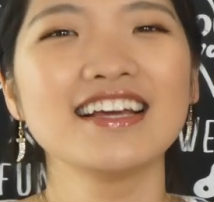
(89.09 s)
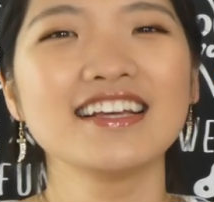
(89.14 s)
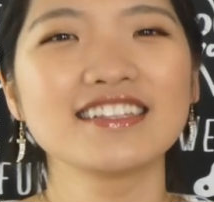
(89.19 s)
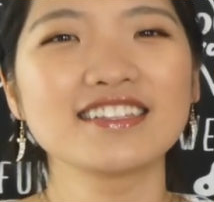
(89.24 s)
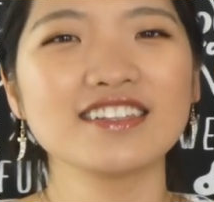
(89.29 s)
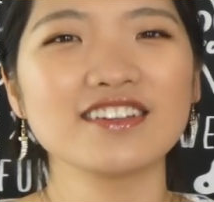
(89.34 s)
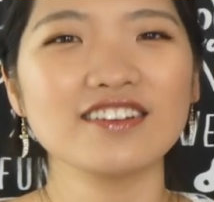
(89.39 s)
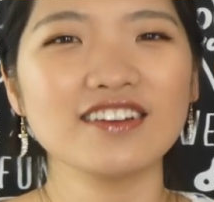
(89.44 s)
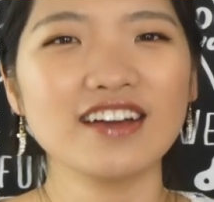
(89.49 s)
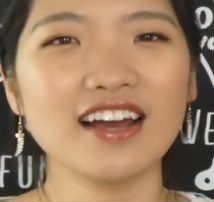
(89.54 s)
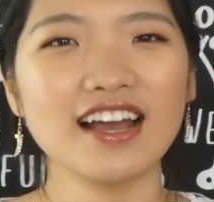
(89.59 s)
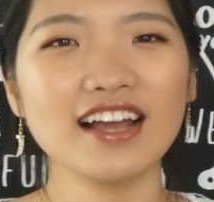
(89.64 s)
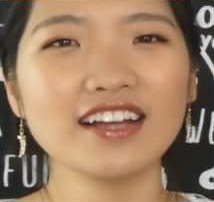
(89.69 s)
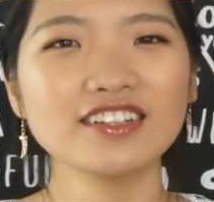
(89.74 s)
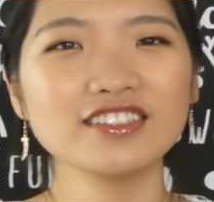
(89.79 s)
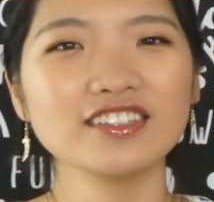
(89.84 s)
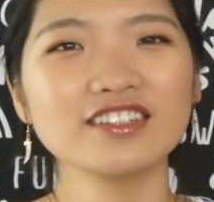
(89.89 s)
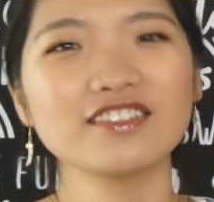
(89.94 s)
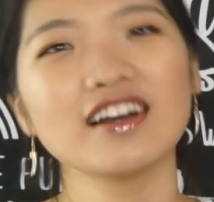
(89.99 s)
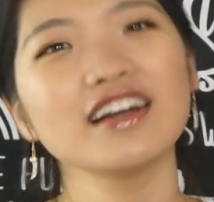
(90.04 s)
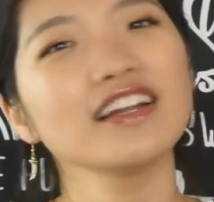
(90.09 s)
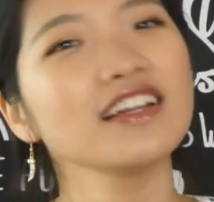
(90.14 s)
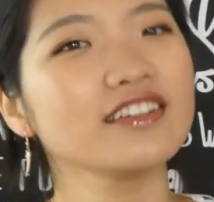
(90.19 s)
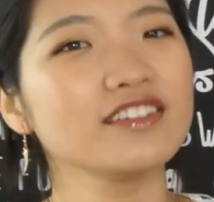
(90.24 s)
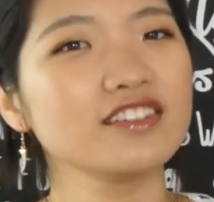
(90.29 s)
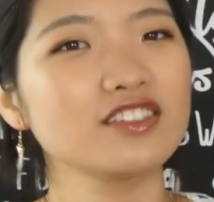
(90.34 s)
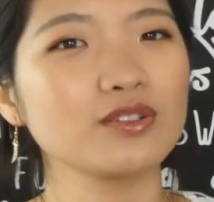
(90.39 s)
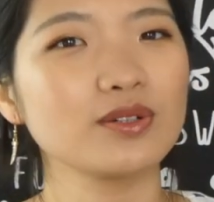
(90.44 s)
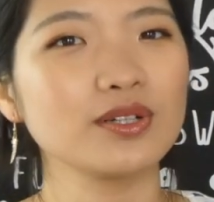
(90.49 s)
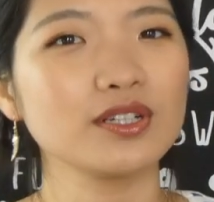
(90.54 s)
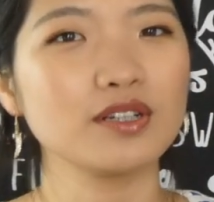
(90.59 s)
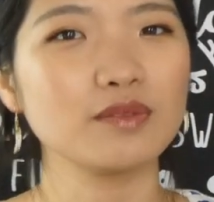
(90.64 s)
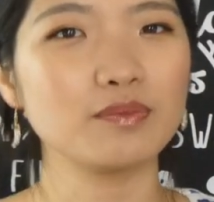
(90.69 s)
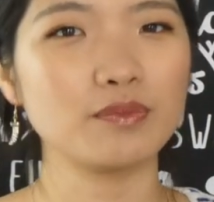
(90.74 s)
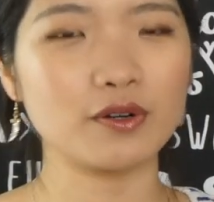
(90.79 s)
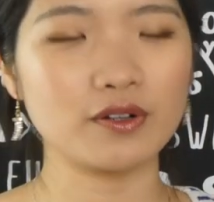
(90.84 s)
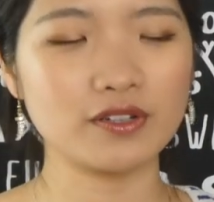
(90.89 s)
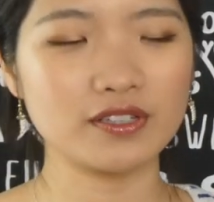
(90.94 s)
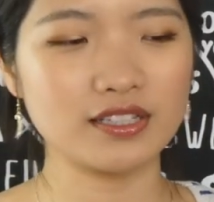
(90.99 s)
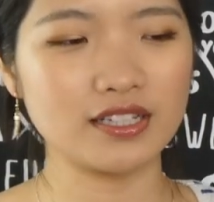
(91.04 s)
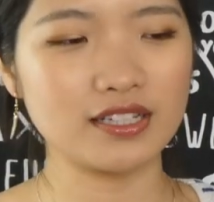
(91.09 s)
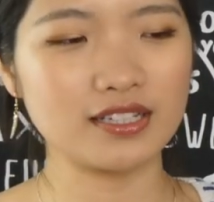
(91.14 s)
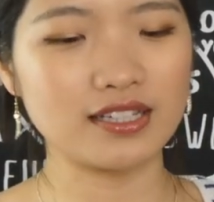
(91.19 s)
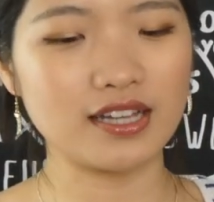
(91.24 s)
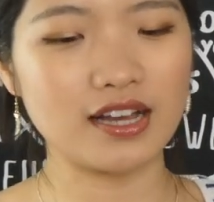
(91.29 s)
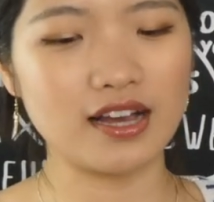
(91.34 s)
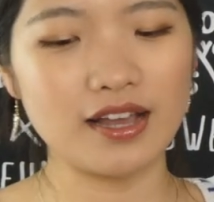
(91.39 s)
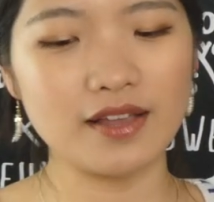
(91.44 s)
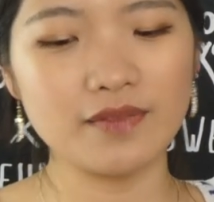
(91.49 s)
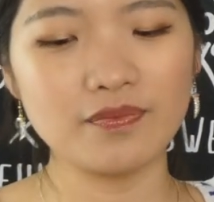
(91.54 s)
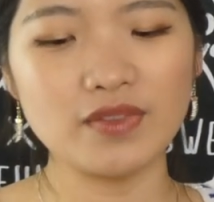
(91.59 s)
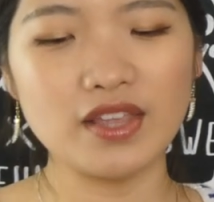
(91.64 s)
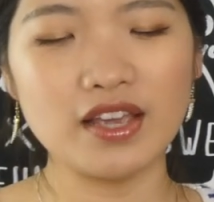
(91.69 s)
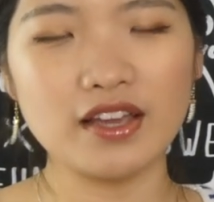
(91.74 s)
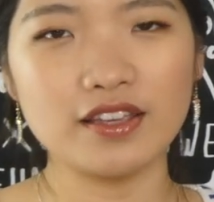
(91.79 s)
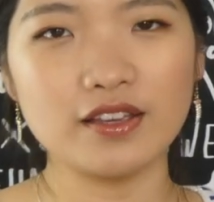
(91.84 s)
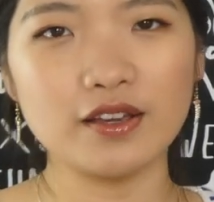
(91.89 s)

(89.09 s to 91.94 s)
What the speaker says: So I actually quite enjoy the box design.